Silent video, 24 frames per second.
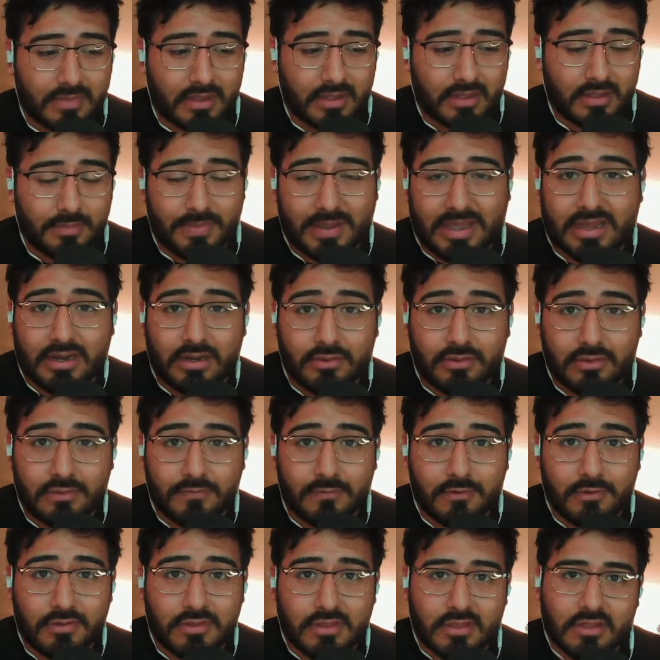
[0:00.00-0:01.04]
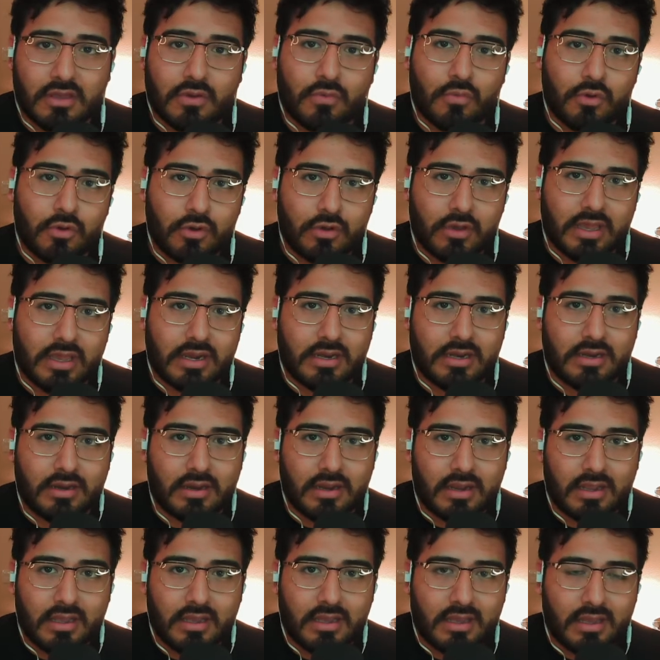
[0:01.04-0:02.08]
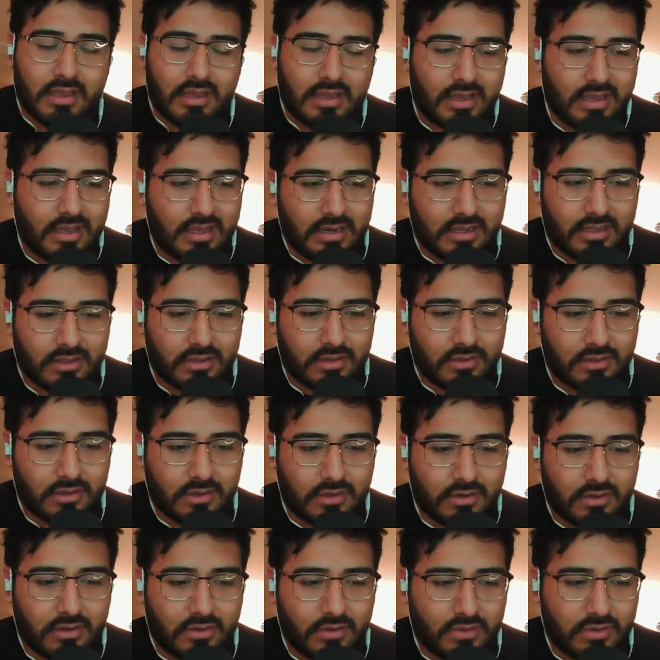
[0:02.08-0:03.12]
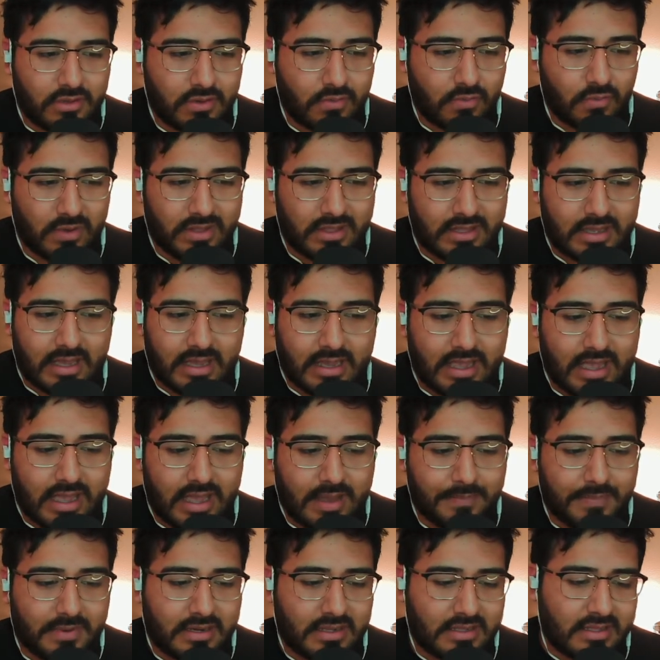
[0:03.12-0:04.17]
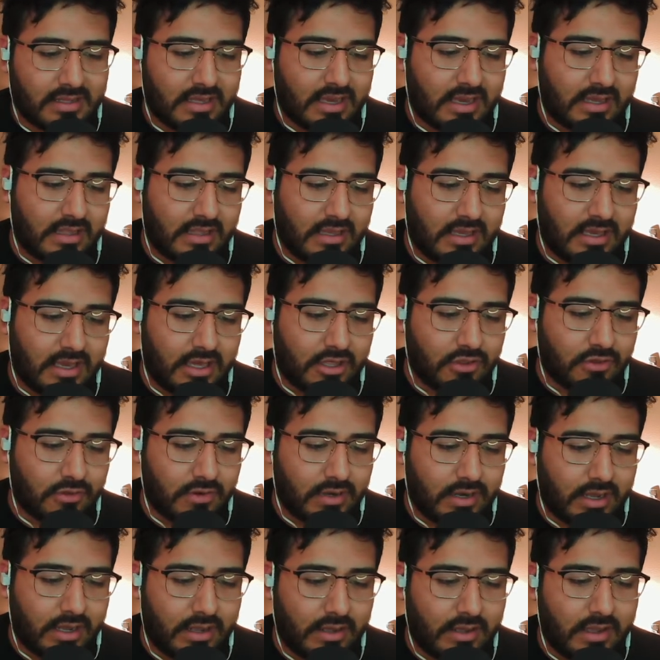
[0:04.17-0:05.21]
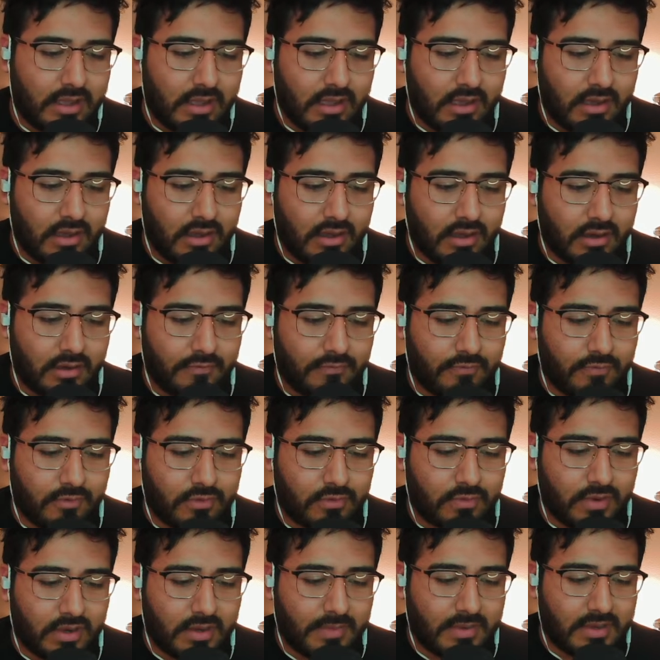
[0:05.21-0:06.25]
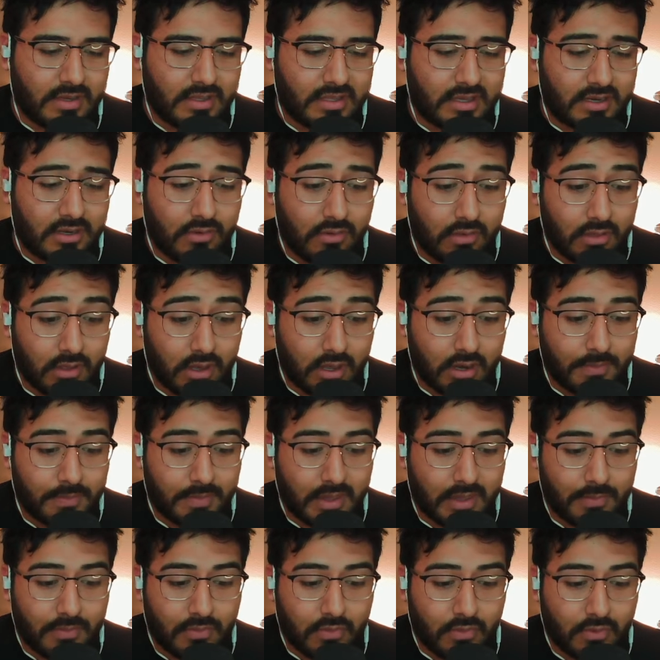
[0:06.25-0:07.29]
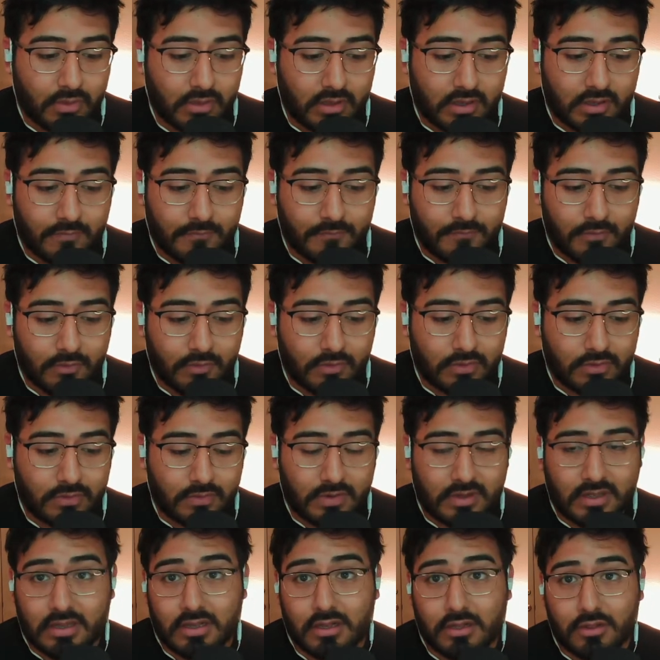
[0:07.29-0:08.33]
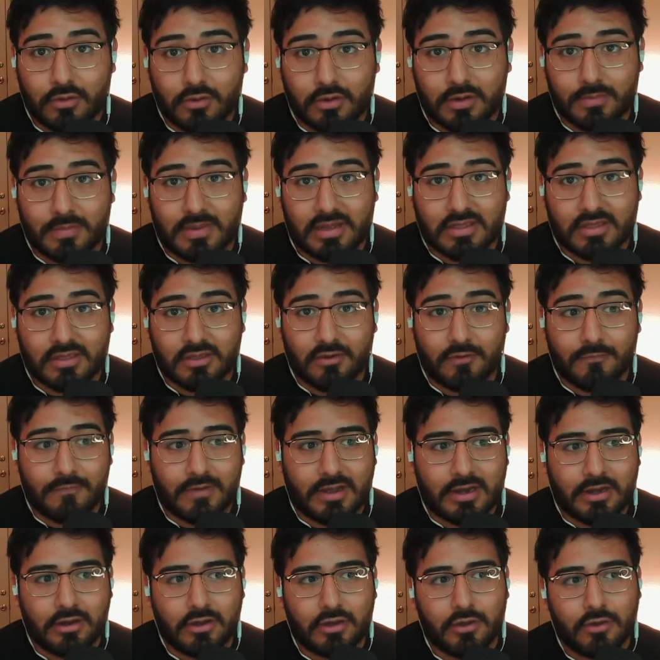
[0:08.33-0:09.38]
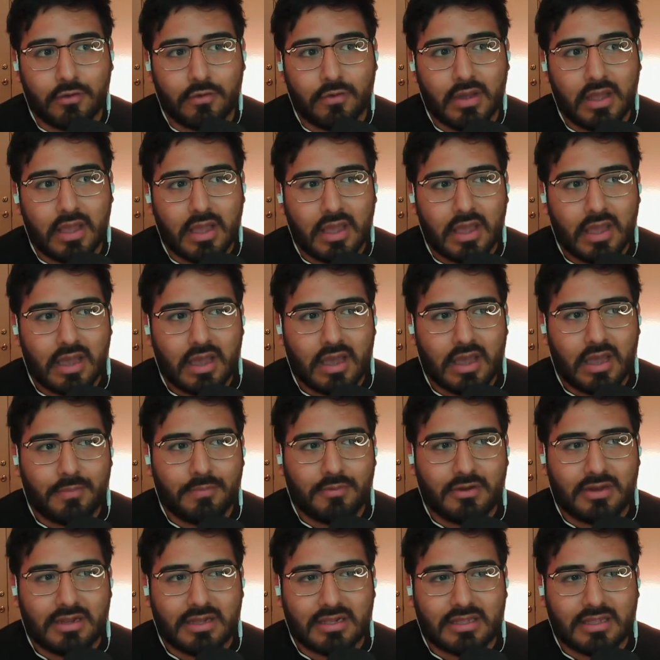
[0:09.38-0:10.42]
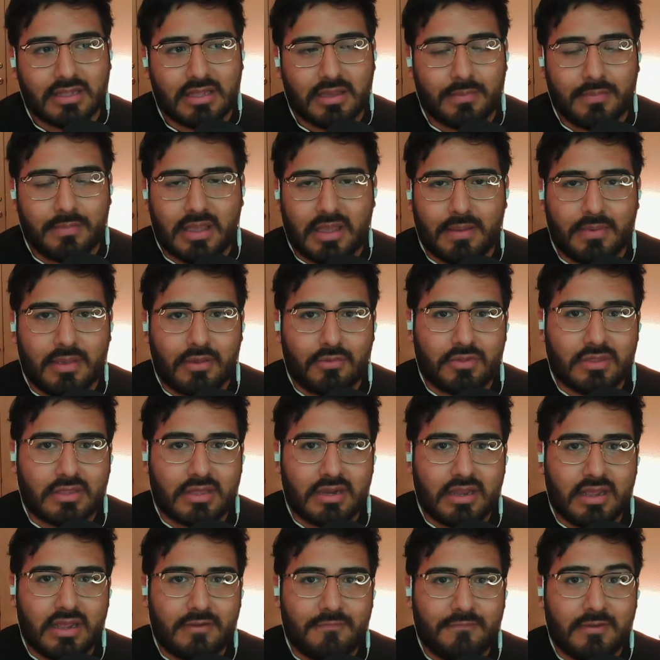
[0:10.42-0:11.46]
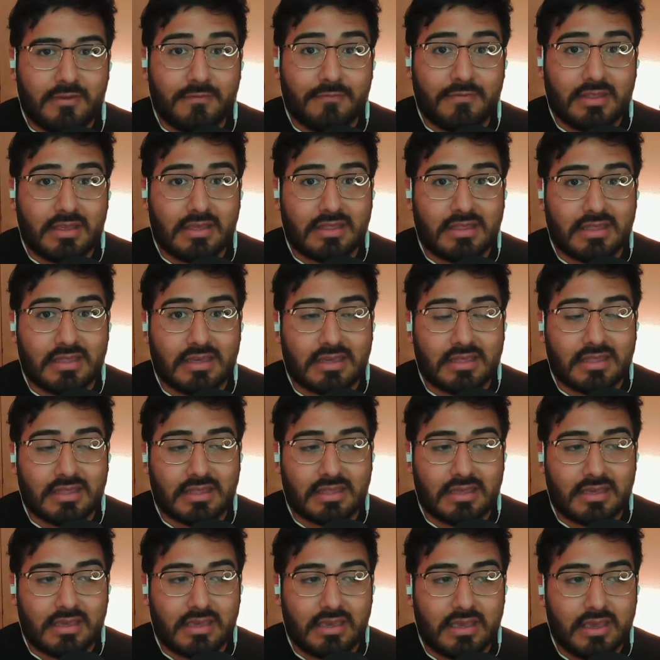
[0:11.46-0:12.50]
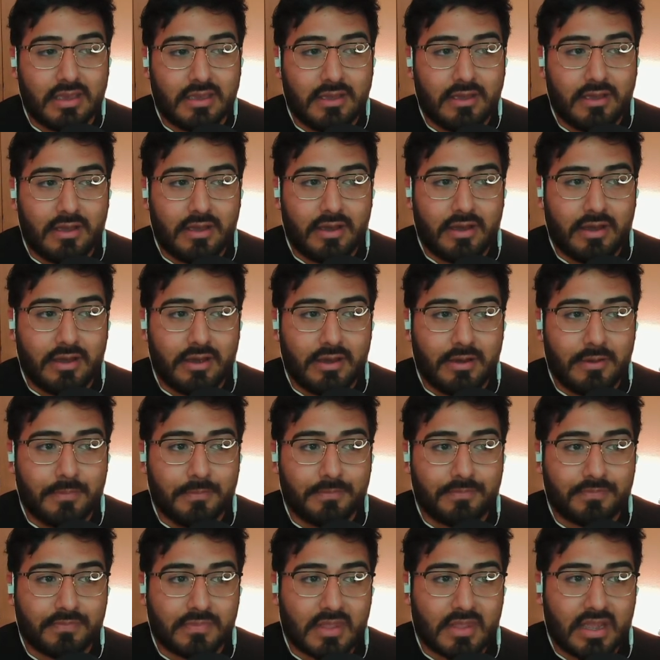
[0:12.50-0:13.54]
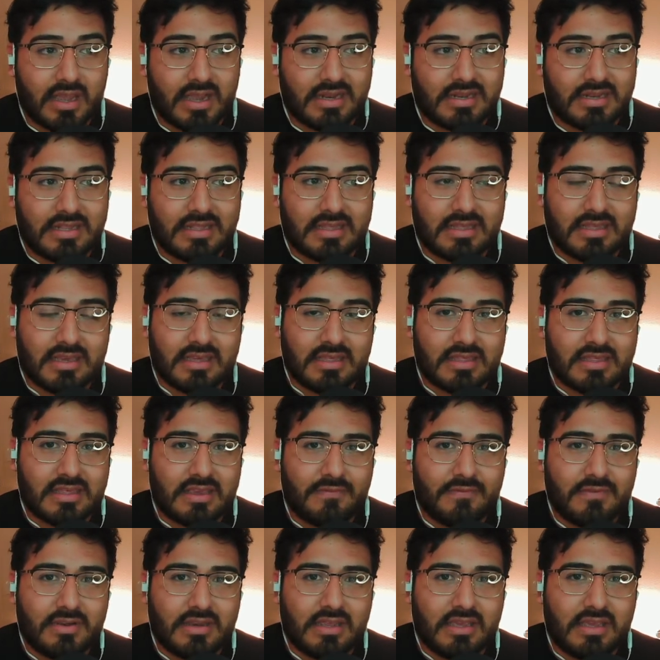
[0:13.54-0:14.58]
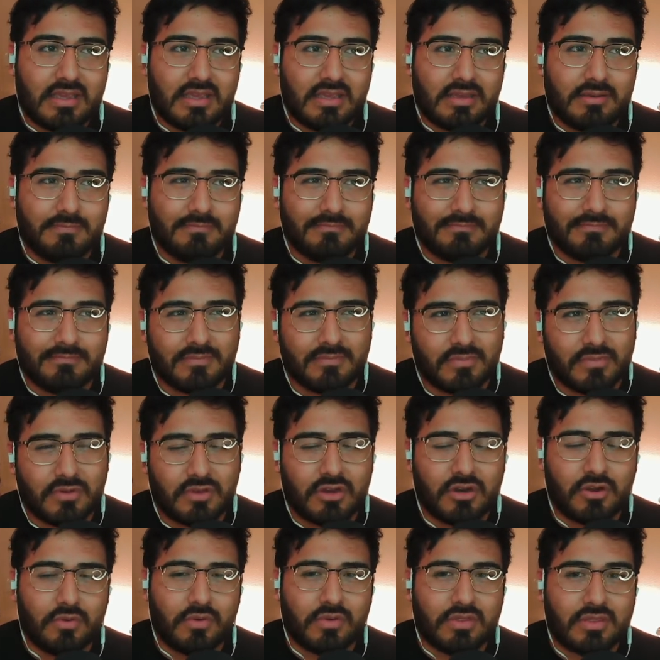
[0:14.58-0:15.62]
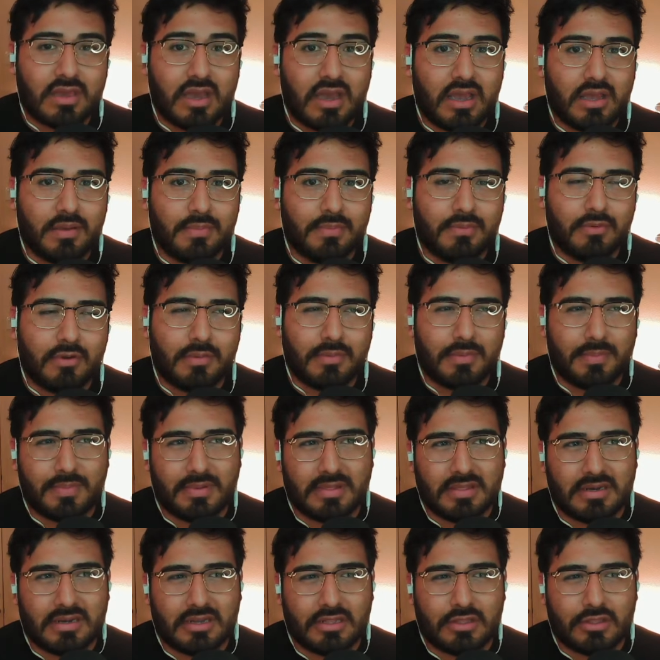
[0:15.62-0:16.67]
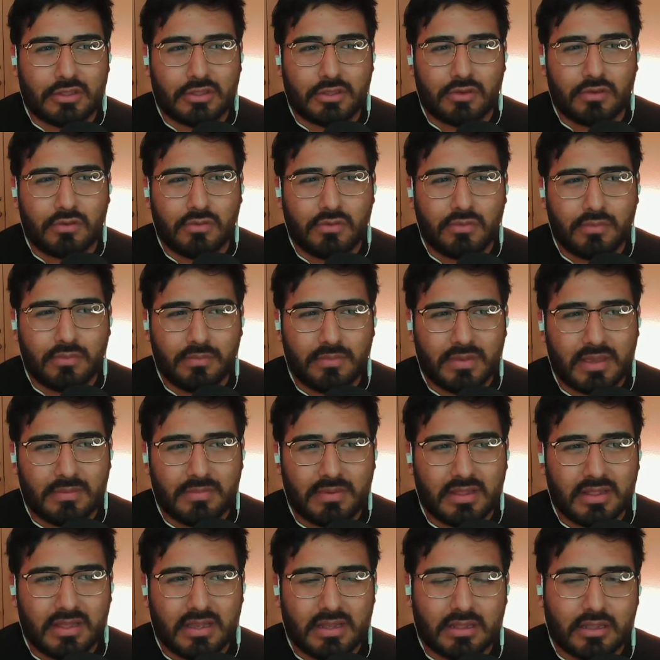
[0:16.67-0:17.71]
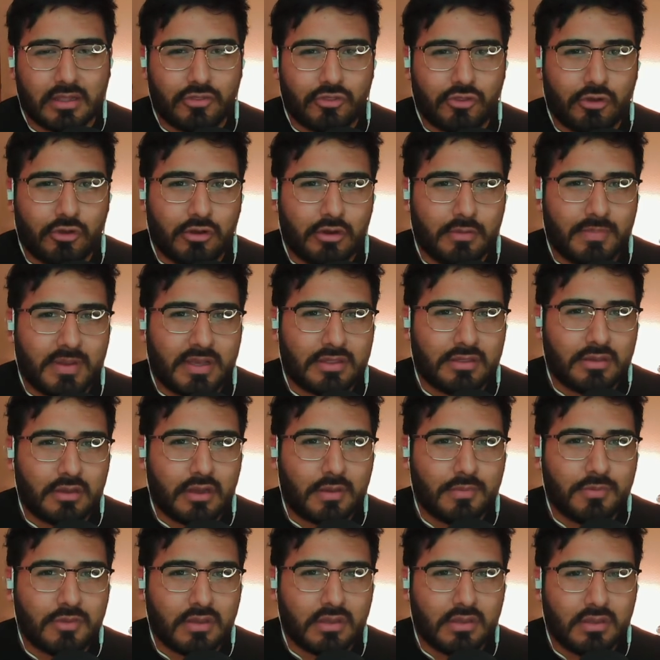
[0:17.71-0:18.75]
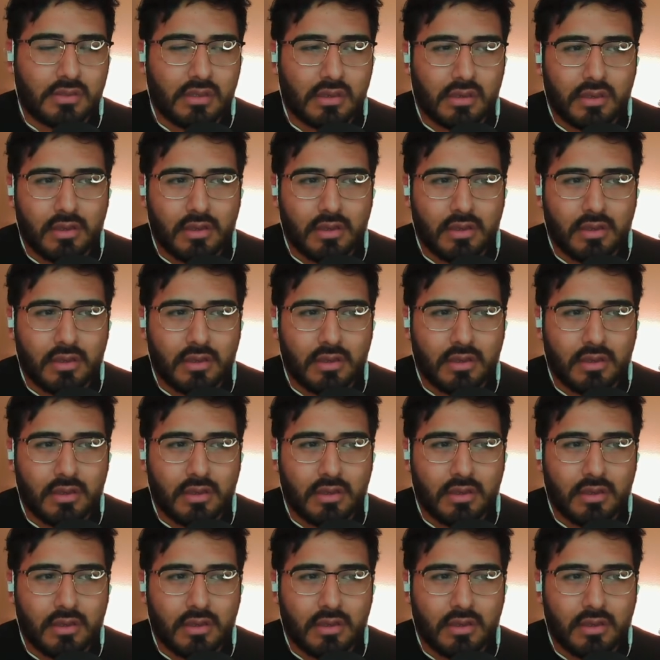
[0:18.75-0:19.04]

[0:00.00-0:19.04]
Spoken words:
the bad news first, and then we'll go ahead and head into the good news and what the heck happened exactly yesterday on 420, because I know a lot of people were looking forward to it, including myself. I know I predicted that maybe it was going to hit 50, 60. I did say 70, was a high probability too, maybe like the third best option.